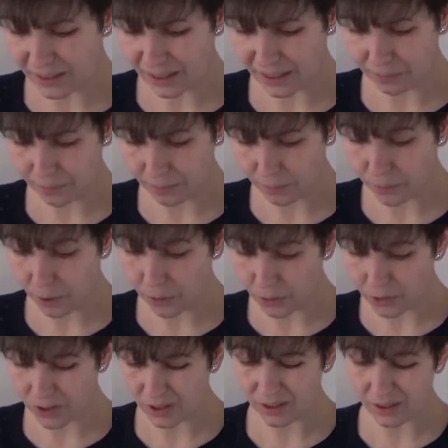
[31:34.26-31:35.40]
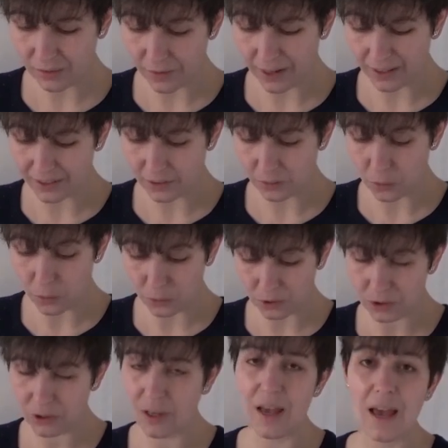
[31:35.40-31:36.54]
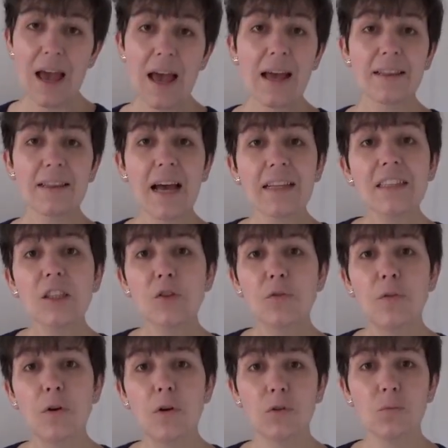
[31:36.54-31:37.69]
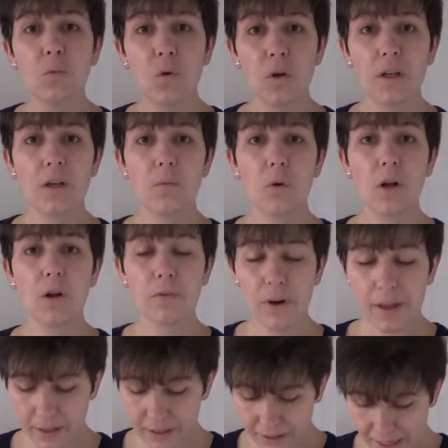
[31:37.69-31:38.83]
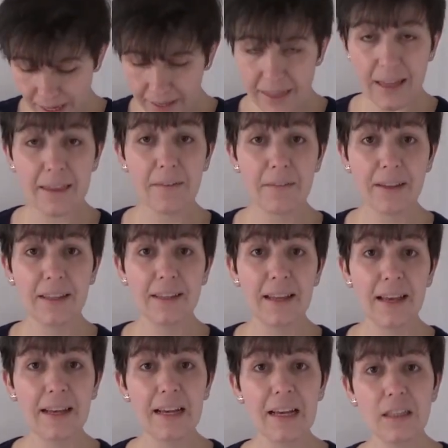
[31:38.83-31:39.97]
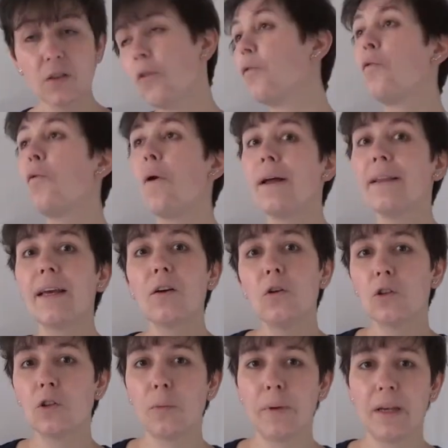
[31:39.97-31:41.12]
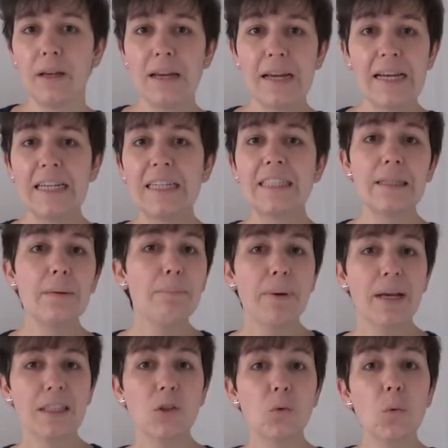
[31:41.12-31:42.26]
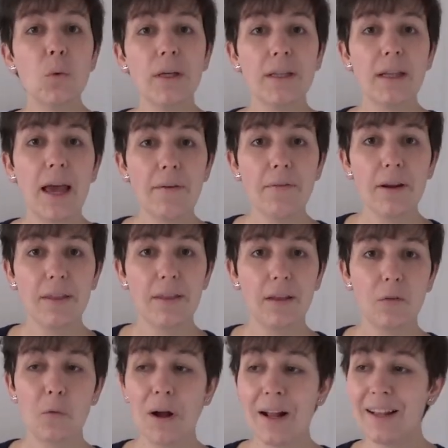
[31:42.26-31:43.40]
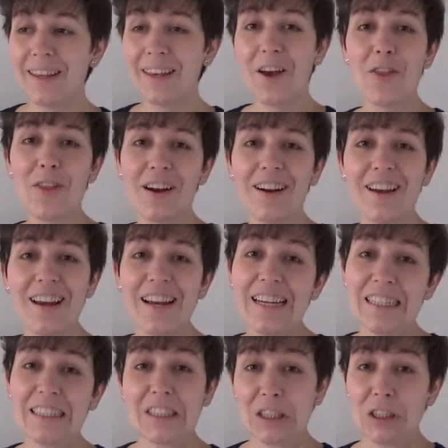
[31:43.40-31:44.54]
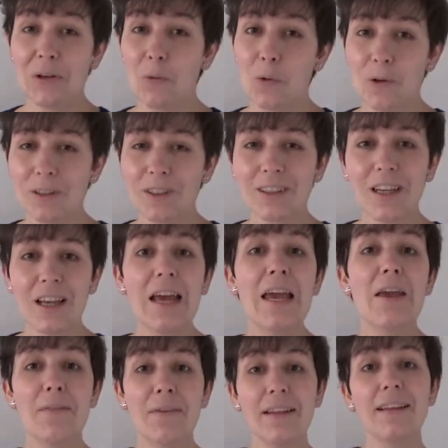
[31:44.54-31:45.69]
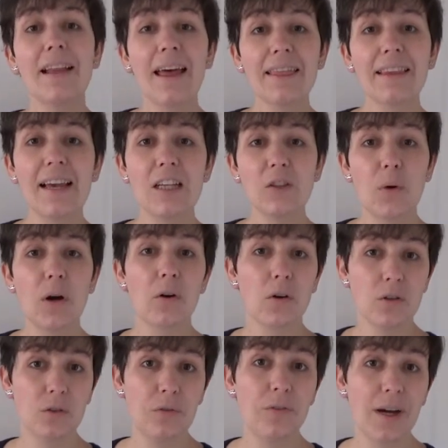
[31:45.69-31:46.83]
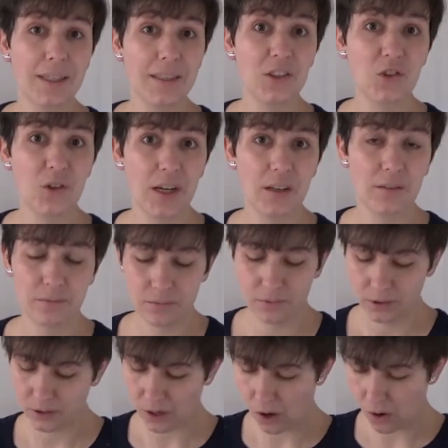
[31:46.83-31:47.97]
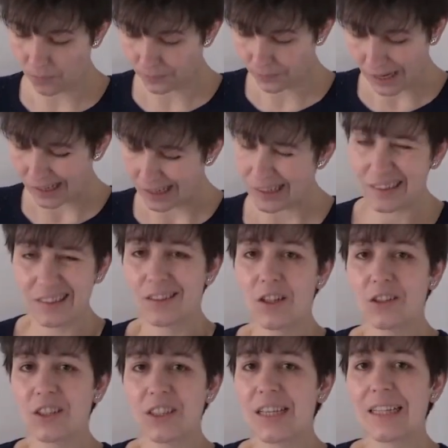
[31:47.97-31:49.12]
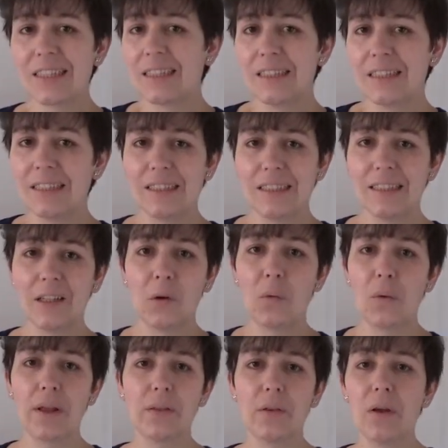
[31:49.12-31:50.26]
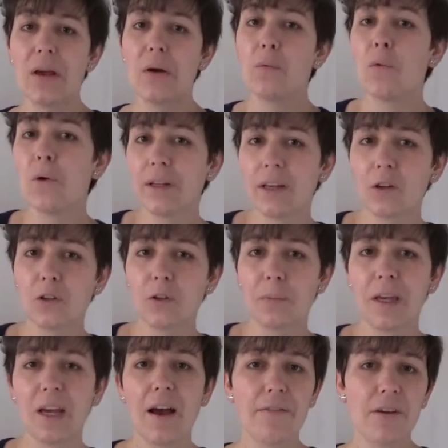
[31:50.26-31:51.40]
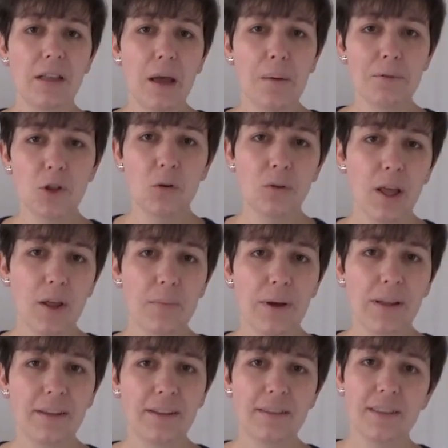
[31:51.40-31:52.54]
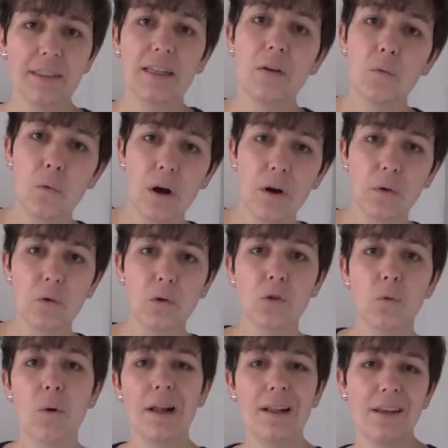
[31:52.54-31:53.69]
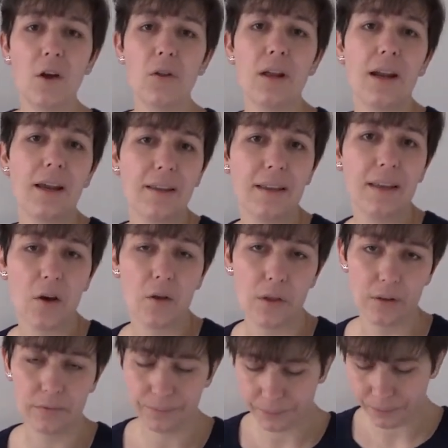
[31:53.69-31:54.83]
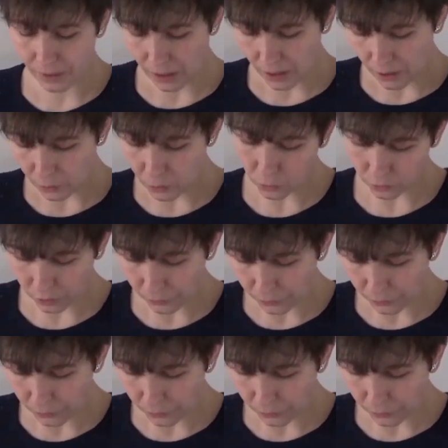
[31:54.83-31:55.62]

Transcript: in producing different goods. That is false. We already said that even in the case of one economy is the best doing everything while the other is the worst, even in that case we are going to find trade. So it's not just existing when one economy has an absolute advantage in one good while the other in the other. Good.